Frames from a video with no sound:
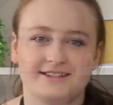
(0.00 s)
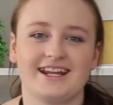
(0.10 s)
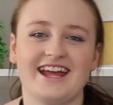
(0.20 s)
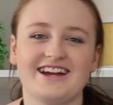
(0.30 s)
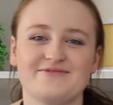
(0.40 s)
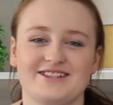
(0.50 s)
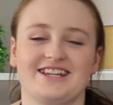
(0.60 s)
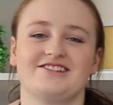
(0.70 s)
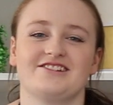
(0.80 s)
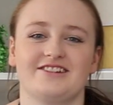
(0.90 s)
Today I'll be
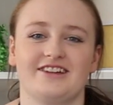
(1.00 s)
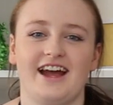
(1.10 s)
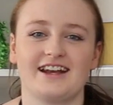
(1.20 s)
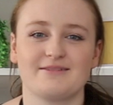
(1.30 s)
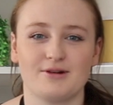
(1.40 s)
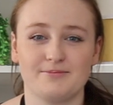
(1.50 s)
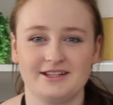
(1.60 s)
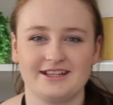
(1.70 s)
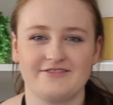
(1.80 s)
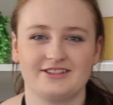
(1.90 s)
teaching you how to
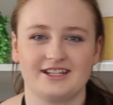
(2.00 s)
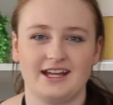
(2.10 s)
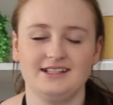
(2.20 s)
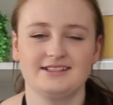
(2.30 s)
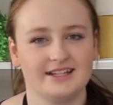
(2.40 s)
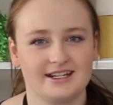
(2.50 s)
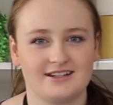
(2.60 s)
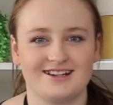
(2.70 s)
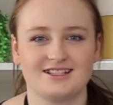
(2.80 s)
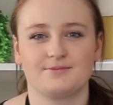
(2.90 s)
properly level the cake so you get a
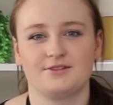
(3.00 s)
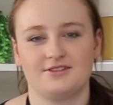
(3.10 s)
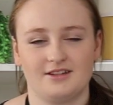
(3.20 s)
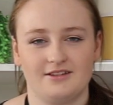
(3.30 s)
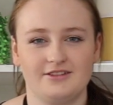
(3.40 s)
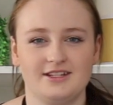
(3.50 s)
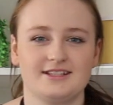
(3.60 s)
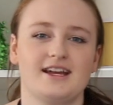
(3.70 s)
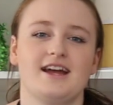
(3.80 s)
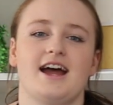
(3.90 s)
nice smooth surface,